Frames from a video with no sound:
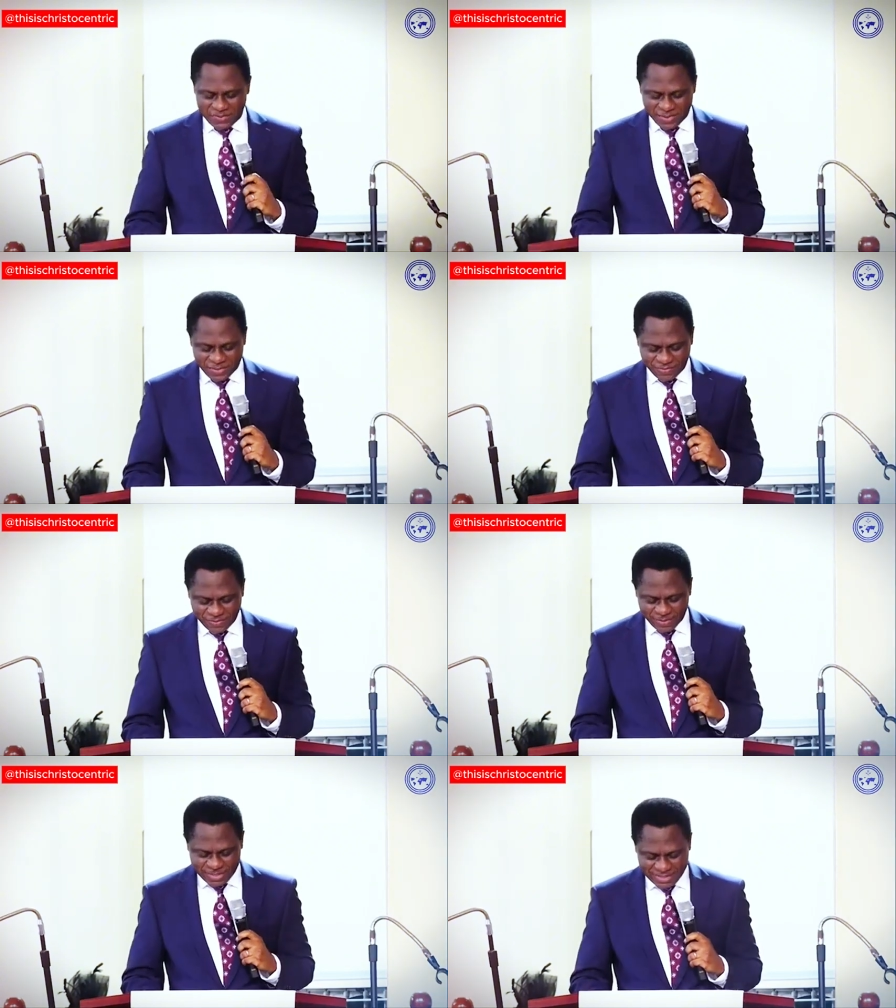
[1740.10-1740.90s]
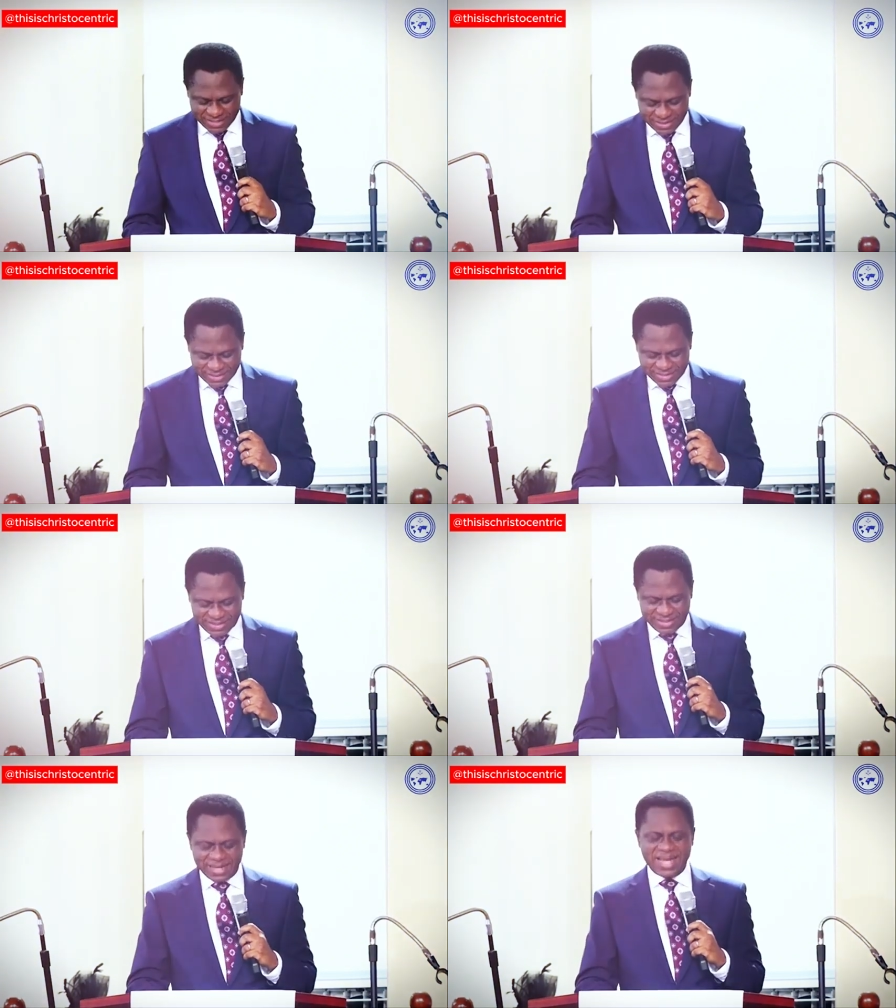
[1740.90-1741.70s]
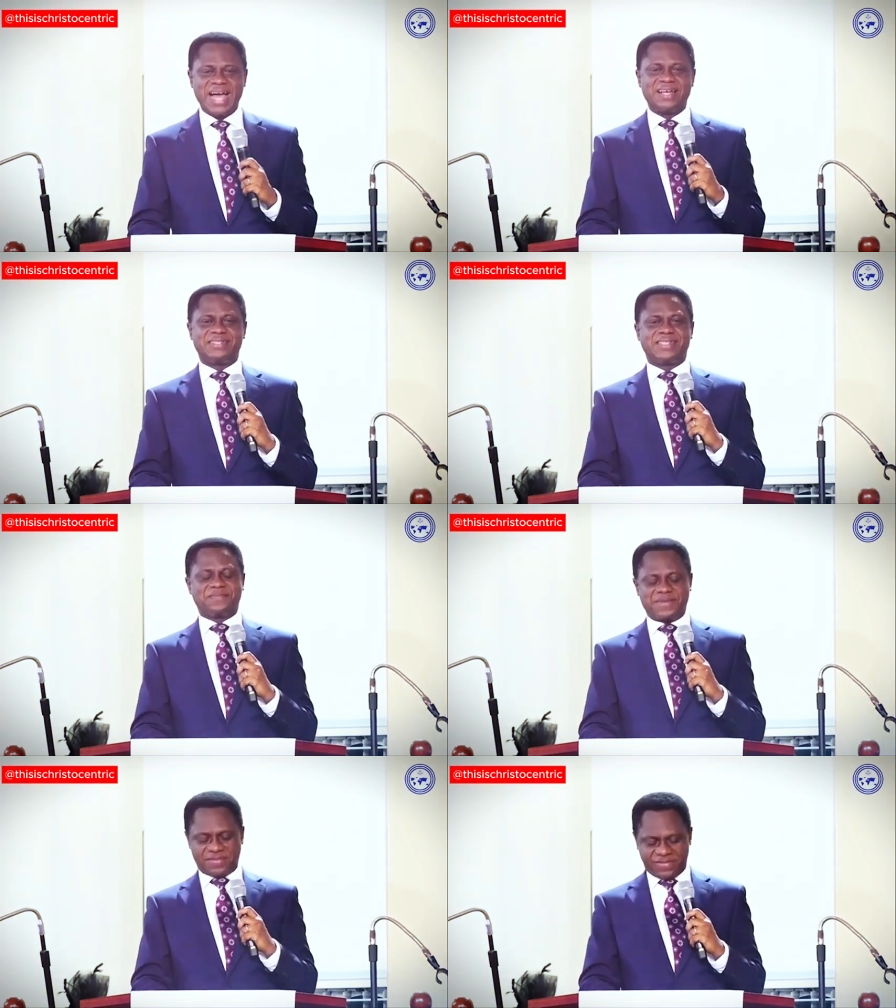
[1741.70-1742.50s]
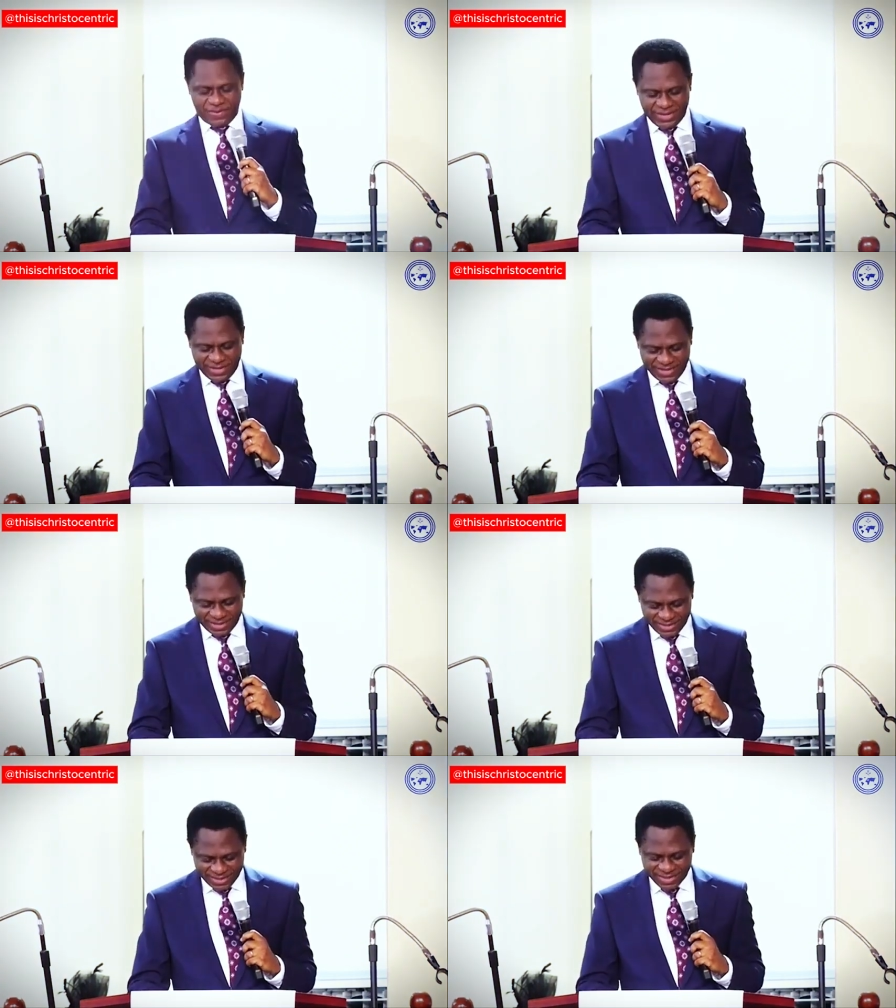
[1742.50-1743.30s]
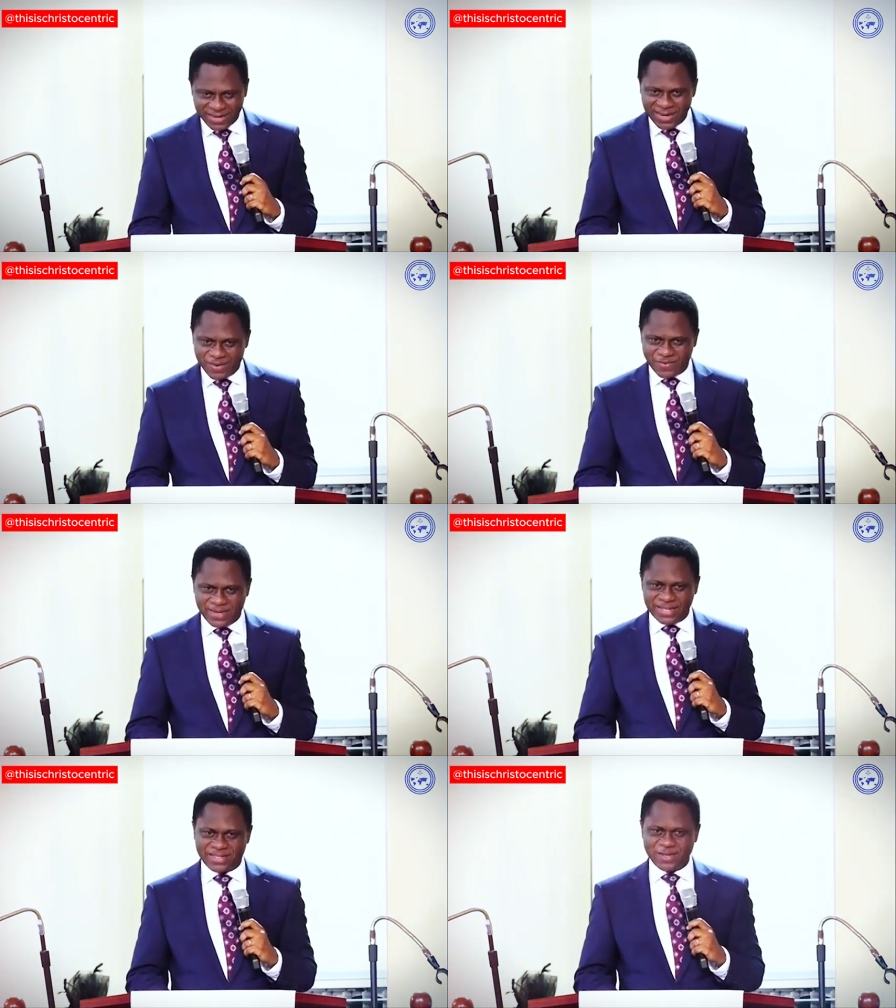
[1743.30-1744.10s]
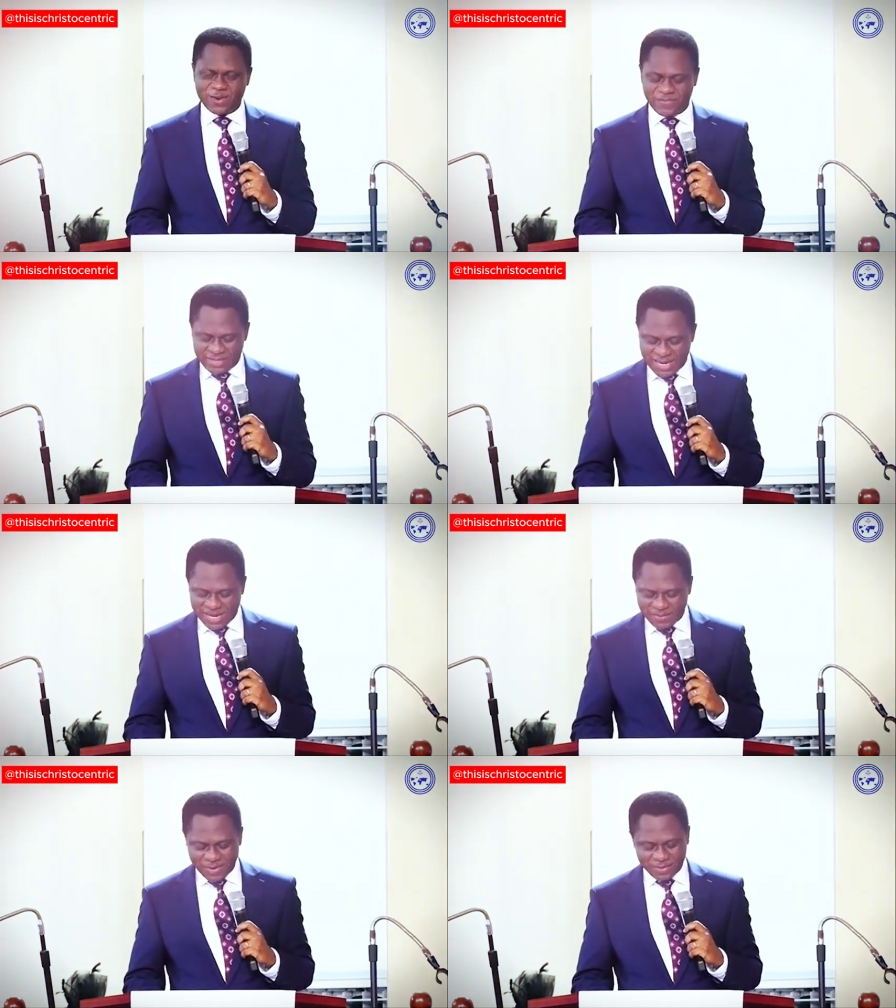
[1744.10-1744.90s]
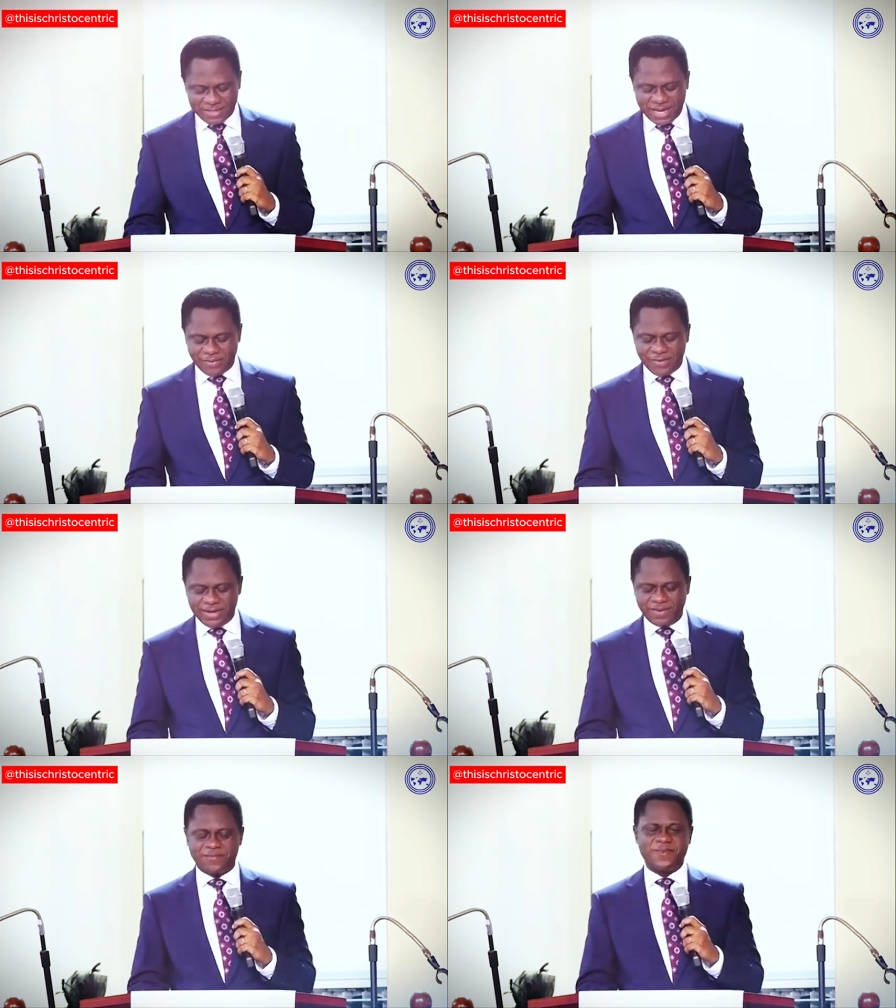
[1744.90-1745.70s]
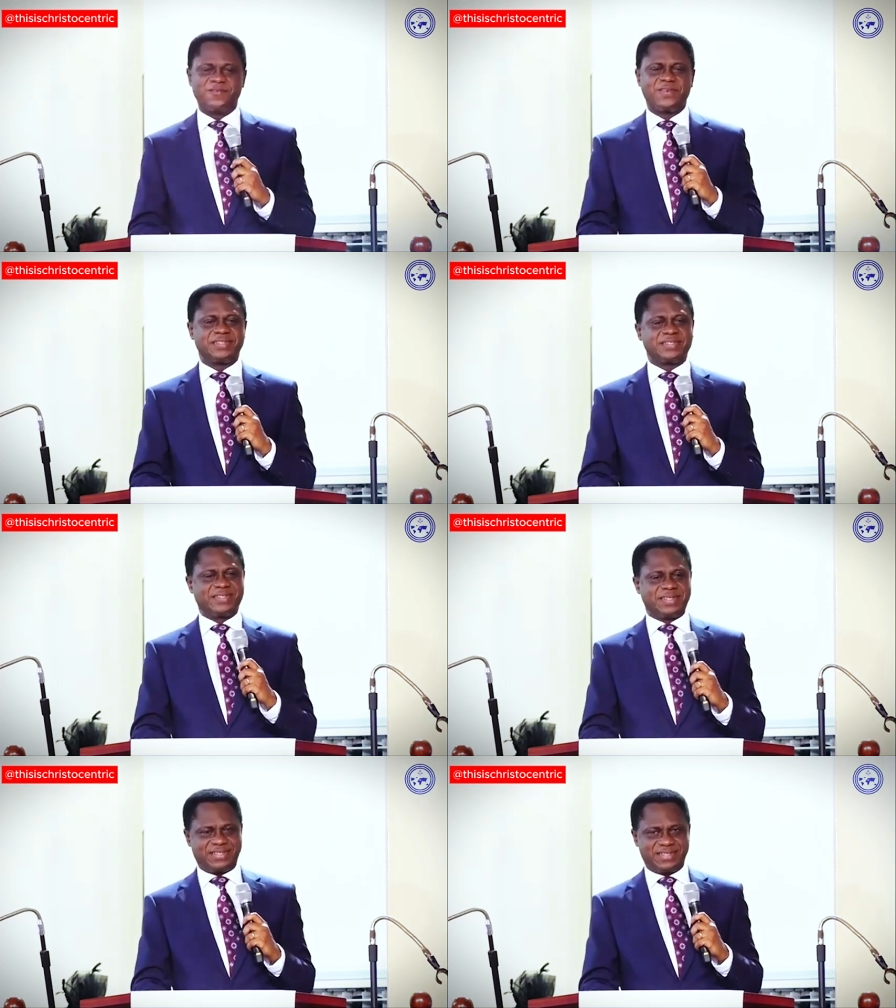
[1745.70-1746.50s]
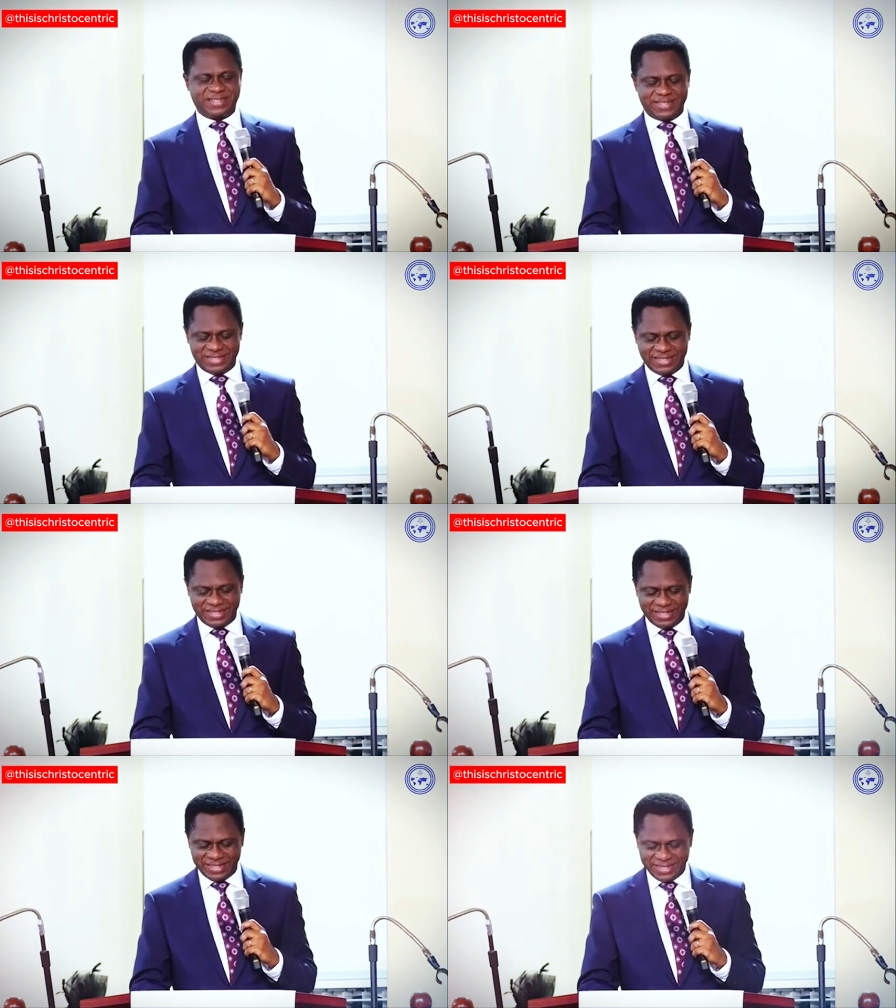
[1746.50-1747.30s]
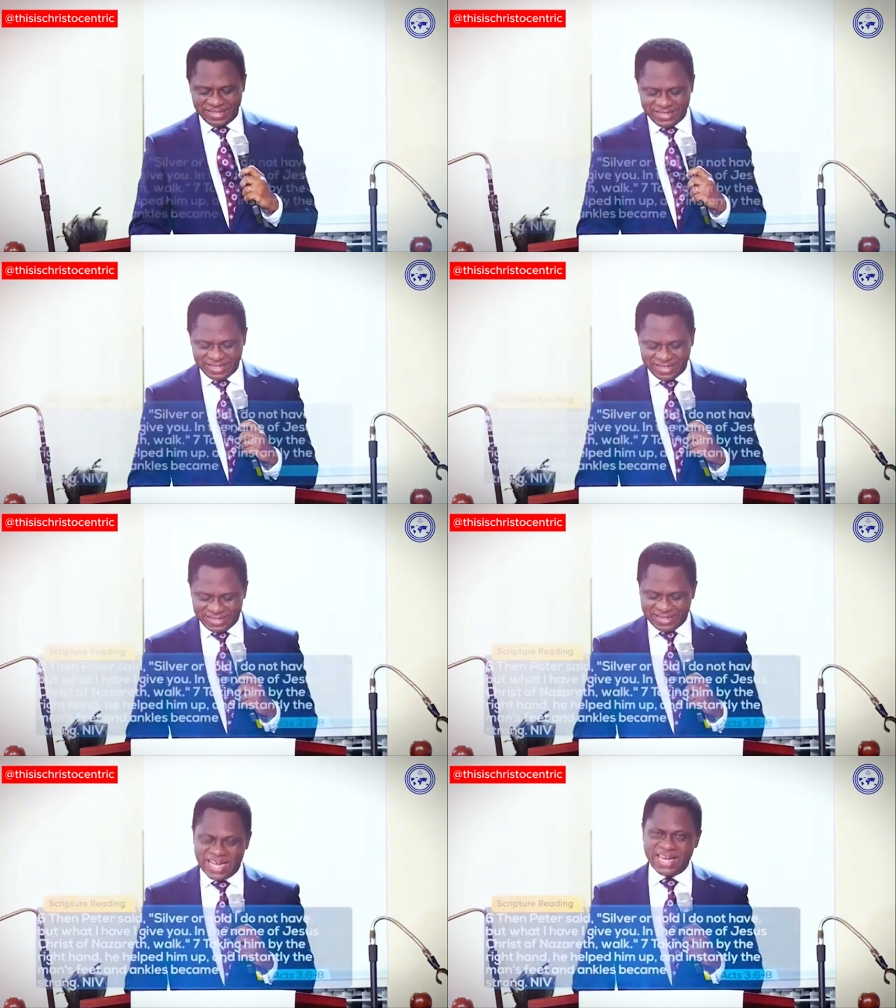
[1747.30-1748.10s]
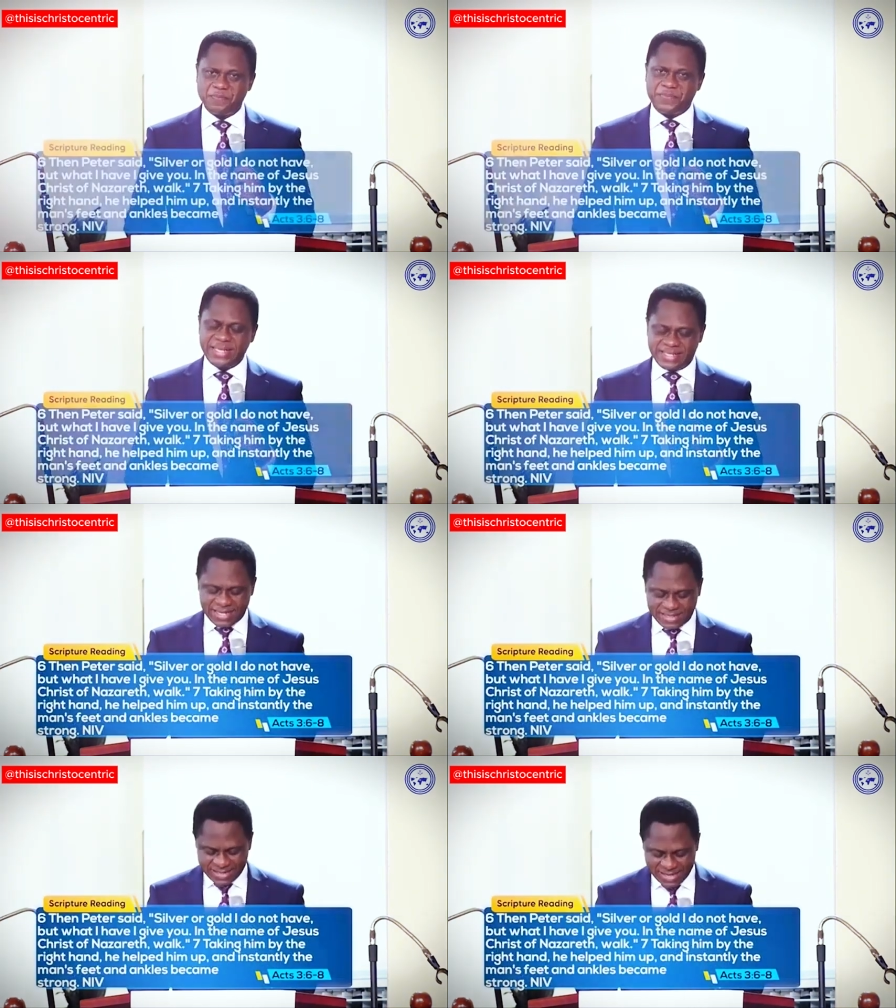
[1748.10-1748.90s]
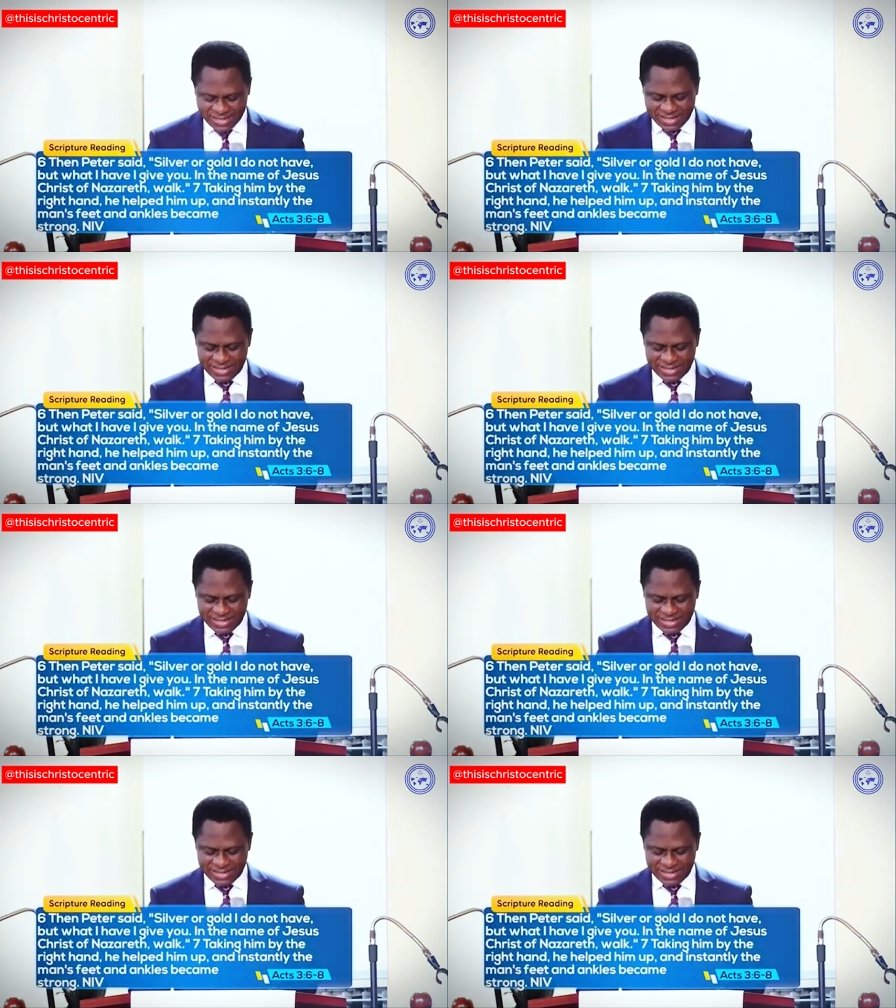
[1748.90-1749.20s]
beautiful gate? Acts chapter 3. For the sake of time, I'll start reading from verse 6. Then Peter said,